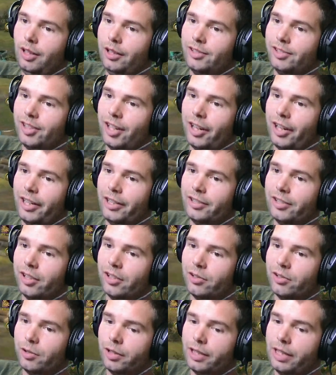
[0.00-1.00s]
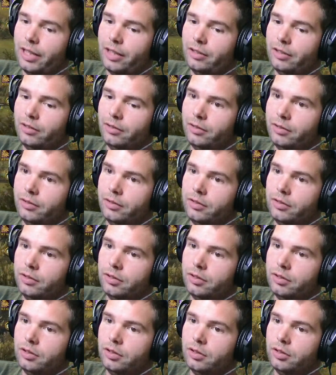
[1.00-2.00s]
Oh, this guy hates us right now.
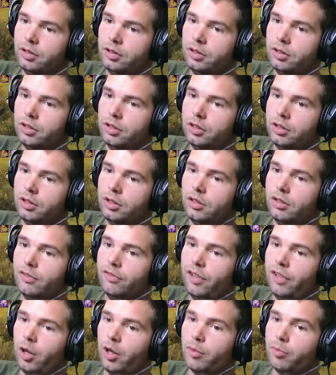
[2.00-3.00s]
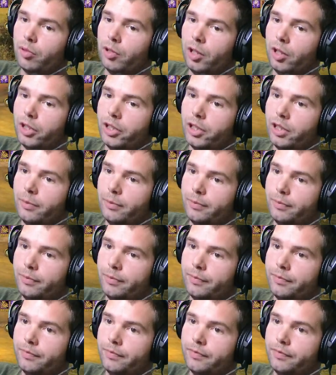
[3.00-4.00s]
Devouring Plague.
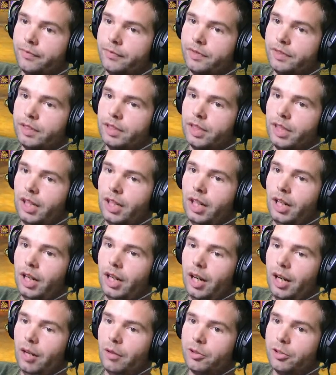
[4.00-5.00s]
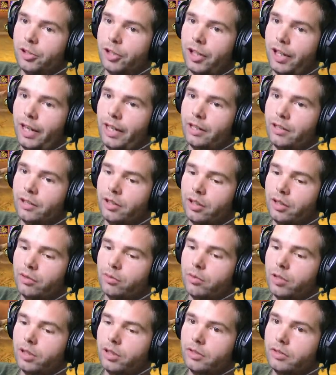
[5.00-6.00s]
Ah, oh, I wish I had
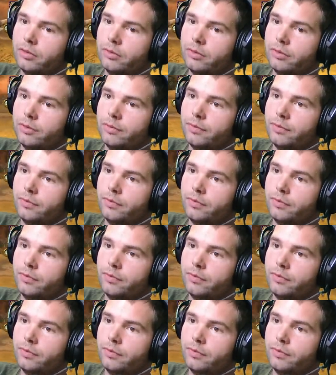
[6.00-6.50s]
another win.